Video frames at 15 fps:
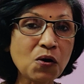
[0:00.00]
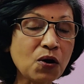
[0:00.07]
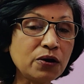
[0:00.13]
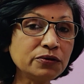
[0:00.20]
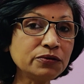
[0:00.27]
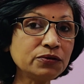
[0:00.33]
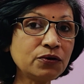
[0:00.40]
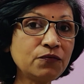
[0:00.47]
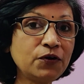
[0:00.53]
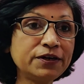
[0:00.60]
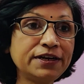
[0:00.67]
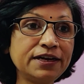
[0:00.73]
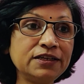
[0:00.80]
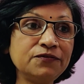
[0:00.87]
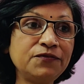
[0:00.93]
Also,
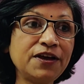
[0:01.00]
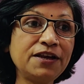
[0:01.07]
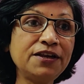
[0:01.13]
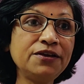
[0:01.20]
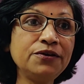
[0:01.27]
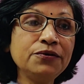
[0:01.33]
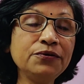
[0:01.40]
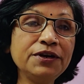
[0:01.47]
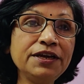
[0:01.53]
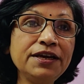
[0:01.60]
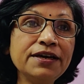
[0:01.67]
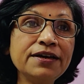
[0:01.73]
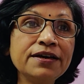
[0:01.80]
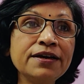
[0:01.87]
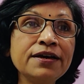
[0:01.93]
water is very
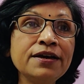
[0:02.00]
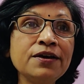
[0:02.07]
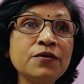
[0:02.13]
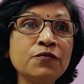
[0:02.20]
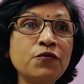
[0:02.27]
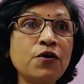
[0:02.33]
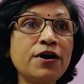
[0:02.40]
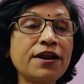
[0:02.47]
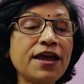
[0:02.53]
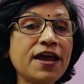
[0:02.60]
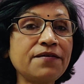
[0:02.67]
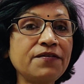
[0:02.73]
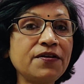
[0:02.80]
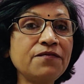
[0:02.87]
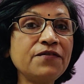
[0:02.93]
unique for
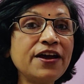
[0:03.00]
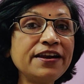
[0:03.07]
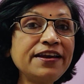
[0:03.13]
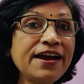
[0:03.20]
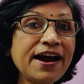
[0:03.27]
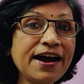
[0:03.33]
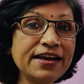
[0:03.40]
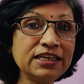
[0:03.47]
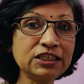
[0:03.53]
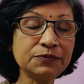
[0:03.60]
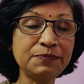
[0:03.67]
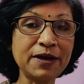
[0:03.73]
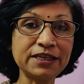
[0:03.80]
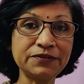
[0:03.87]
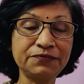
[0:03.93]
having very high
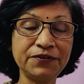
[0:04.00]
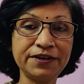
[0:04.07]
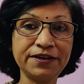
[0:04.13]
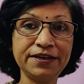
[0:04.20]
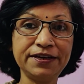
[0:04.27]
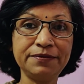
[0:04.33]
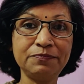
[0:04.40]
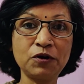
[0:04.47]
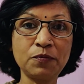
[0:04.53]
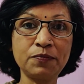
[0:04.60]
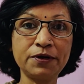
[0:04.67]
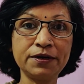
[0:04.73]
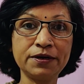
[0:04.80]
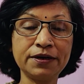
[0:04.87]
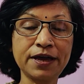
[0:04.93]
specific heat
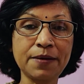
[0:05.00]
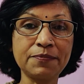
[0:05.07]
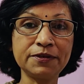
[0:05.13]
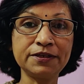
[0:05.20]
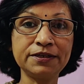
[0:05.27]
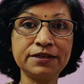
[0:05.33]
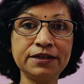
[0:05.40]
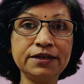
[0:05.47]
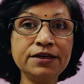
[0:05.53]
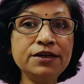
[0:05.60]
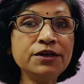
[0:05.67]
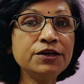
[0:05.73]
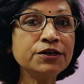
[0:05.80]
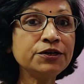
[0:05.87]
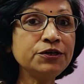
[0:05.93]
capacity,
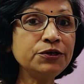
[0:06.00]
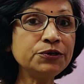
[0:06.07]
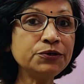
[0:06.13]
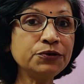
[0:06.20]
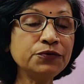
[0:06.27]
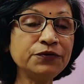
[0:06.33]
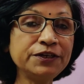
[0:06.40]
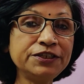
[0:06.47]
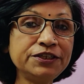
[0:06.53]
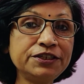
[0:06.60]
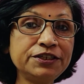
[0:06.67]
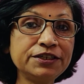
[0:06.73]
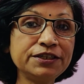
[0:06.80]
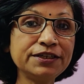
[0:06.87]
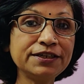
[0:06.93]
due to
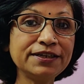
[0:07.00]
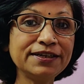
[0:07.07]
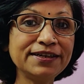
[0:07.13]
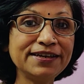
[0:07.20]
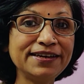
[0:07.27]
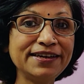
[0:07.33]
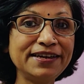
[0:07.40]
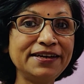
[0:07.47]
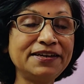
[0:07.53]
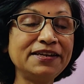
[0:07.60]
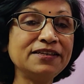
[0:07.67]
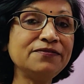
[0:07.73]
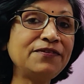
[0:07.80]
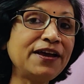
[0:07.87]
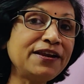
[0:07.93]
which it
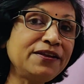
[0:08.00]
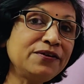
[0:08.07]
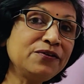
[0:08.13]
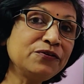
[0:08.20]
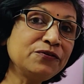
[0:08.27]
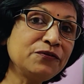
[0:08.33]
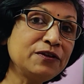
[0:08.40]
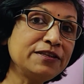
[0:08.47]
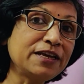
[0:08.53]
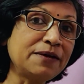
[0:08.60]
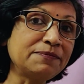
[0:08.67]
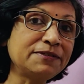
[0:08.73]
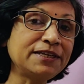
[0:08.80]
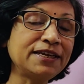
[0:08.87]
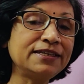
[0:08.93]
is very useful
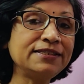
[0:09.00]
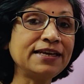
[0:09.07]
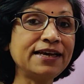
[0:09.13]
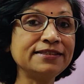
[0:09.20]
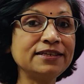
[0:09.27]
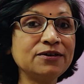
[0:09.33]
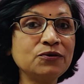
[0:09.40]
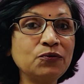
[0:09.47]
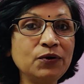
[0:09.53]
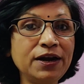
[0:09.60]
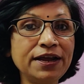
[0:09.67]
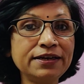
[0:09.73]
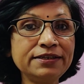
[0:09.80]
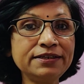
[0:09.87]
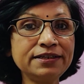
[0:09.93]
substance as a
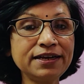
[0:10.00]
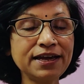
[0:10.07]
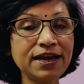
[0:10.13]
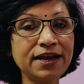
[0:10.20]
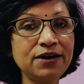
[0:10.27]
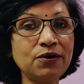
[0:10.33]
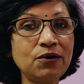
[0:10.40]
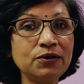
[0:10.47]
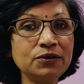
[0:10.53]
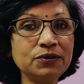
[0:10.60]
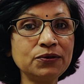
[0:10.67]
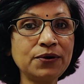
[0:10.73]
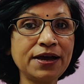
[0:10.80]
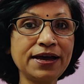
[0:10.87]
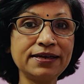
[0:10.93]
coolant and
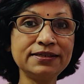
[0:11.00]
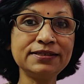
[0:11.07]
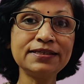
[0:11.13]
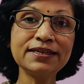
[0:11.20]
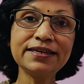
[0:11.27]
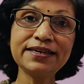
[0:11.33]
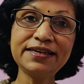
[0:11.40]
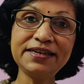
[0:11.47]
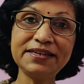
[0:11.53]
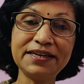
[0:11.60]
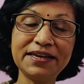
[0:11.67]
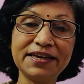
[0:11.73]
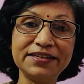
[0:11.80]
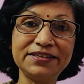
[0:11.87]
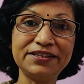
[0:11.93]
also as
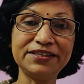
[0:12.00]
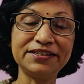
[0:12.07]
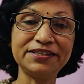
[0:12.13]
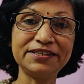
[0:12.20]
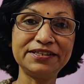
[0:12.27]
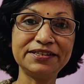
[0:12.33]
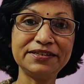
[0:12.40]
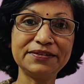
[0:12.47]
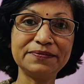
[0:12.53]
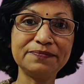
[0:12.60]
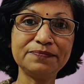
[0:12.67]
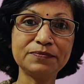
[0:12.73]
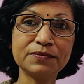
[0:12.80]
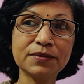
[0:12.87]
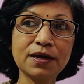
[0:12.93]
heating agent.
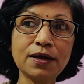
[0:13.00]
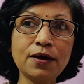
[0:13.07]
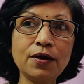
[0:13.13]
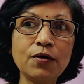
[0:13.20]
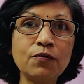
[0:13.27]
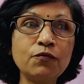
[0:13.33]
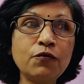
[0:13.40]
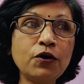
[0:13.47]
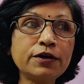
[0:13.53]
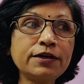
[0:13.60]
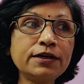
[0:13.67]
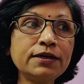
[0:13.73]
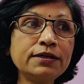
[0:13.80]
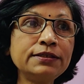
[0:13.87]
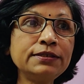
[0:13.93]

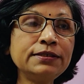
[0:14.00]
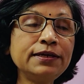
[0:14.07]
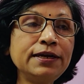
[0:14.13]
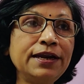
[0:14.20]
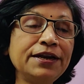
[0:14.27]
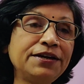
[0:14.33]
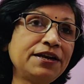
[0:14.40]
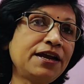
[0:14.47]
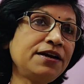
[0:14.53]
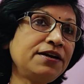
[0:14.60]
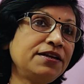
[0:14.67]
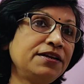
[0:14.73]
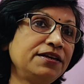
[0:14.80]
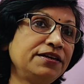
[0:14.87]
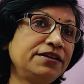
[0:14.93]
Water's latent
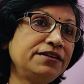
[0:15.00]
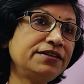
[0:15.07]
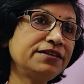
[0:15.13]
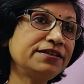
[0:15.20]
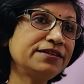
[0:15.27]
heat